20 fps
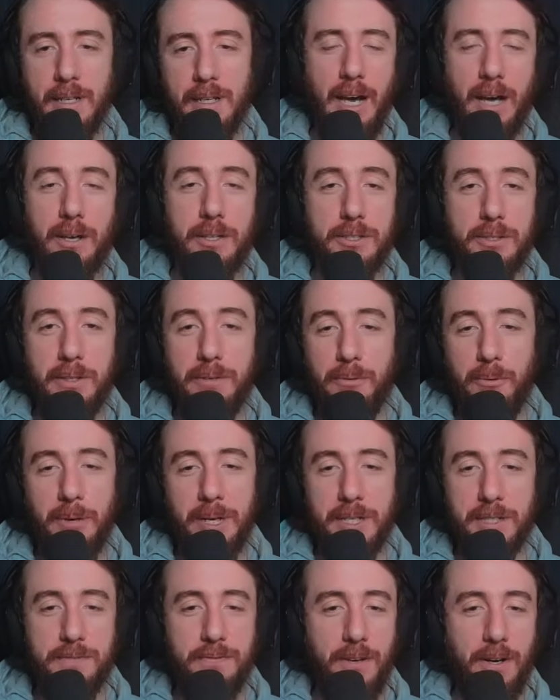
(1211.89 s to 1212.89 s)
I also even
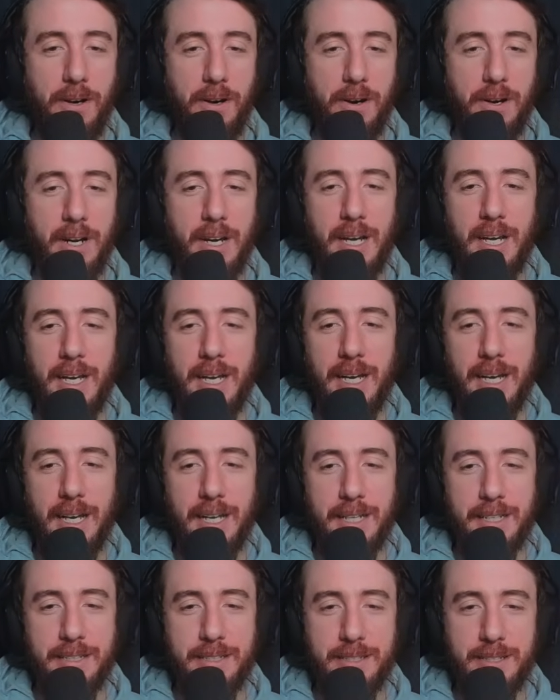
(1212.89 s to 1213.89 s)
went as far
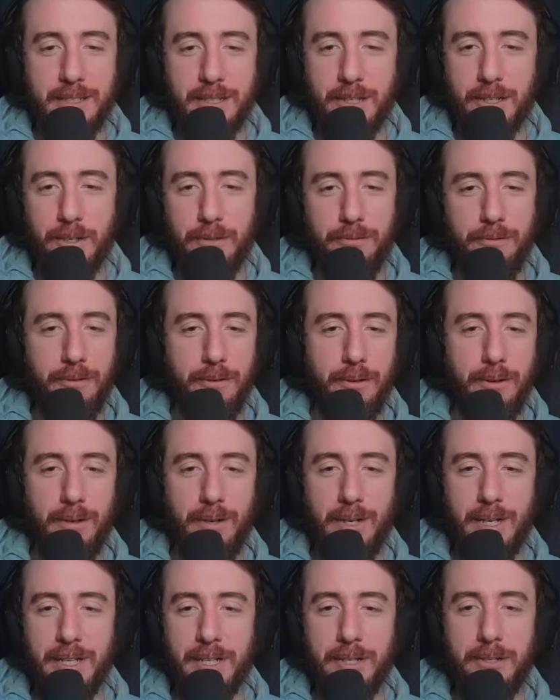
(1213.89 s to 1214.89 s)
as to go
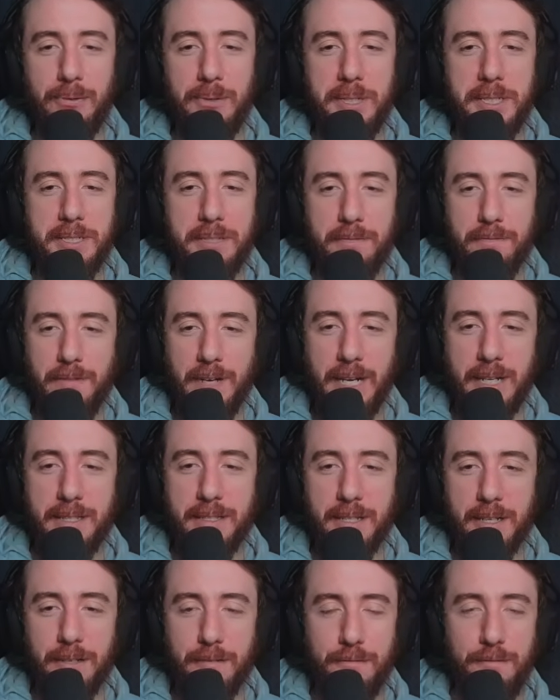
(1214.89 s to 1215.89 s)
for an increased
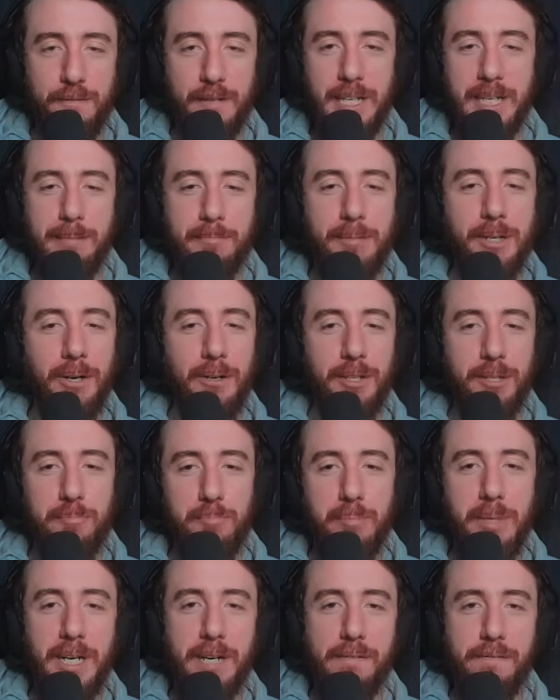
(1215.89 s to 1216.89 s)
effect of Flame
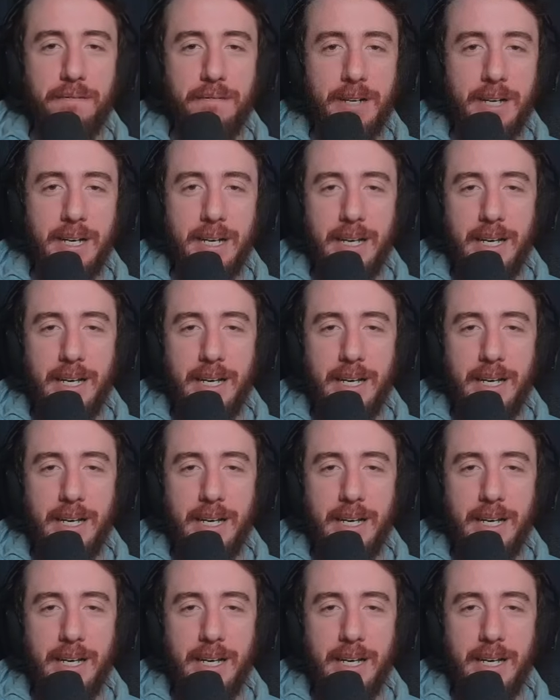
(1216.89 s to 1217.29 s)
Golem buff,